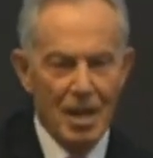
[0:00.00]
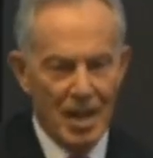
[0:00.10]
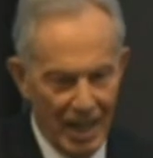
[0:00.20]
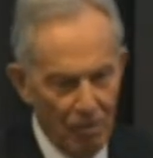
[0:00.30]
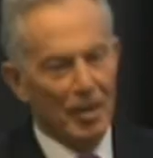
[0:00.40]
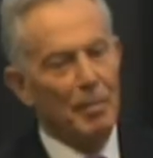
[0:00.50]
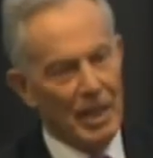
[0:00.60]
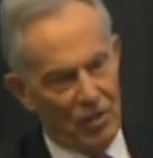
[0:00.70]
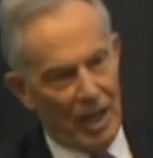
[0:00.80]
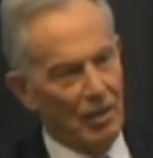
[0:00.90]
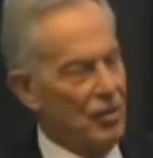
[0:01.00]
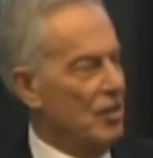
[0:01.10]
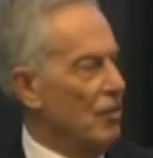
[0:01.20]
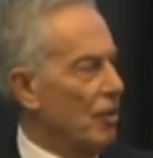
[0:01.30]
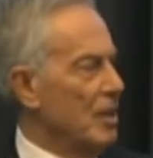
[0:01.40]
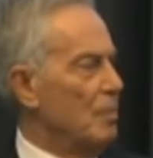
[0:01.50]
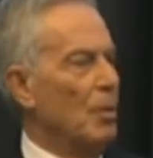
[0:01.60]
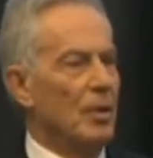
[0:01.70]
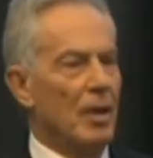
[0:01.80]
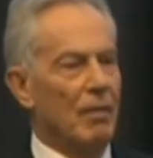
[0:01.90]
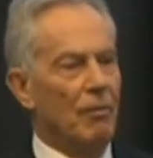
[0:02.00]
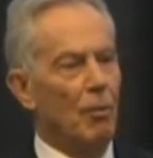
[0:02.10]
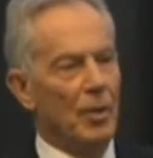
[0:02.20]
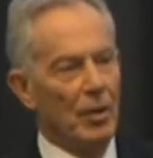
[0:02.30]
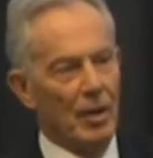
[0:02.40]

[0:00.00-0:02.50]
here are the big challenges in transport going forward.